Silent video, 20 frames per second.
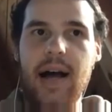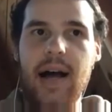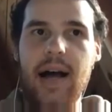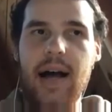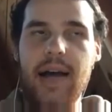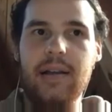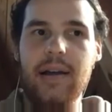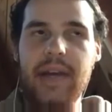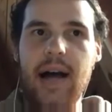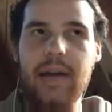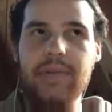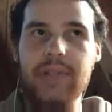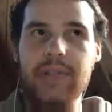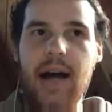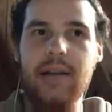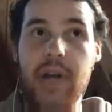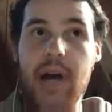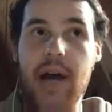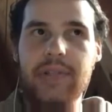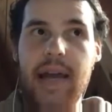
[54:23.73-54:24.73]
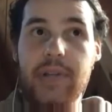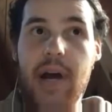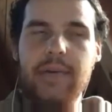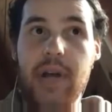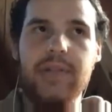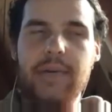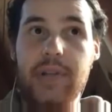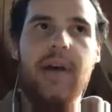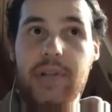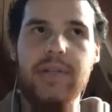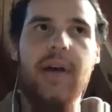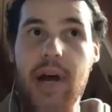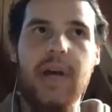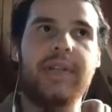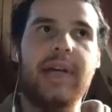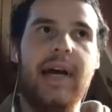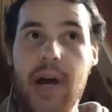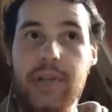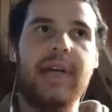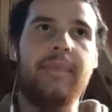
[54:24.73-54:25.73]
think I was a sophomore at the
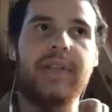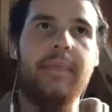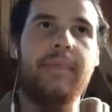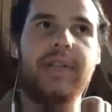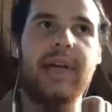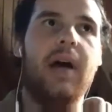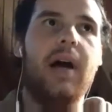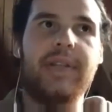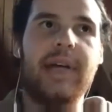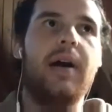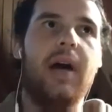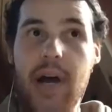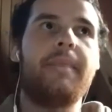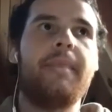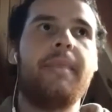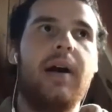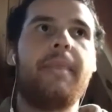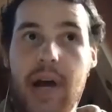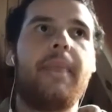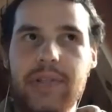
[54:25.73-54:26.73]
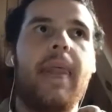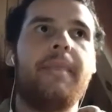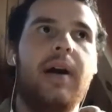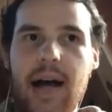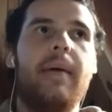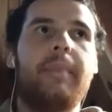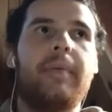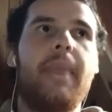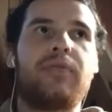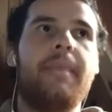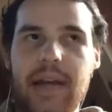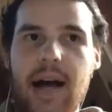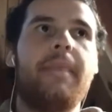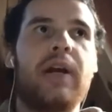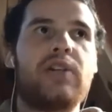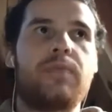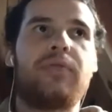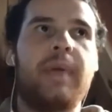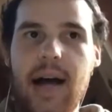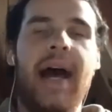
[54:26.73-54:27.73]
time. A bunch of
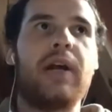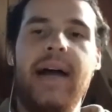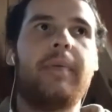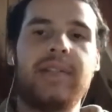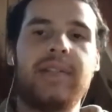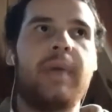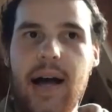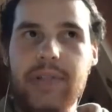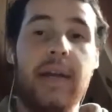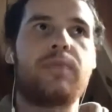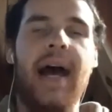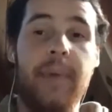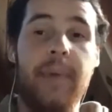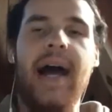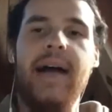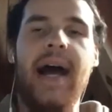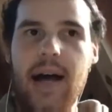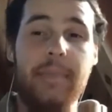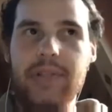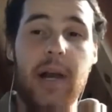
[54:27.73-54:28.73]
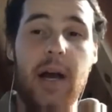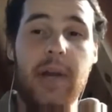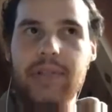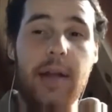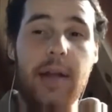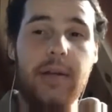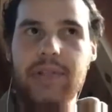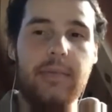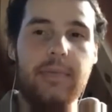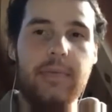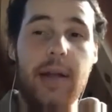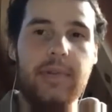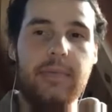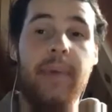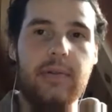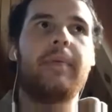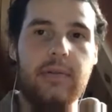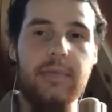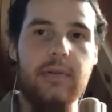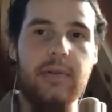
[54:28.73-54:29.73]
freshmen asked if I could buy them condoms,
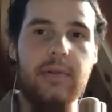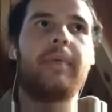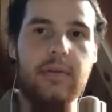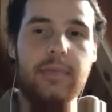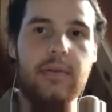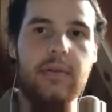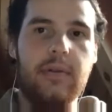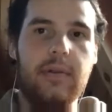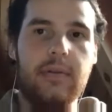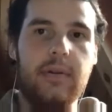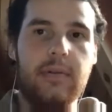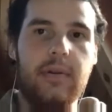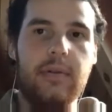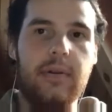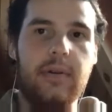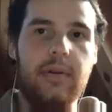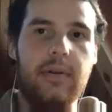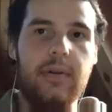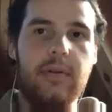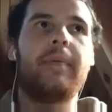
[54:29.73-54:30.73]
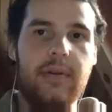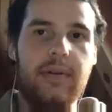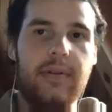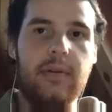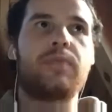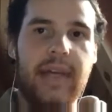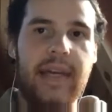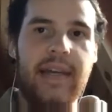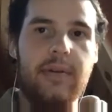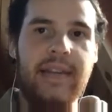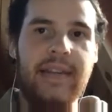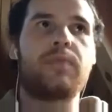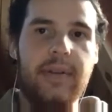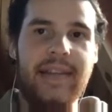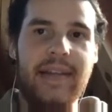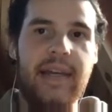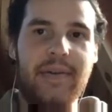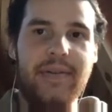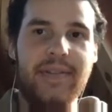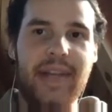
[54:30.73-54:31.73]
thinking that
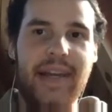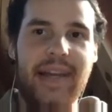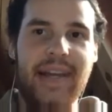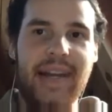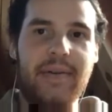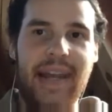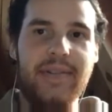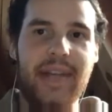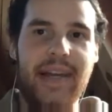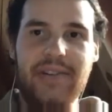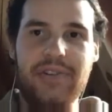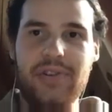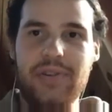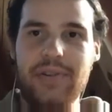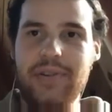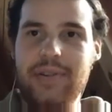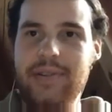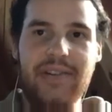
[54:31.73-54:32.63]
there was like an age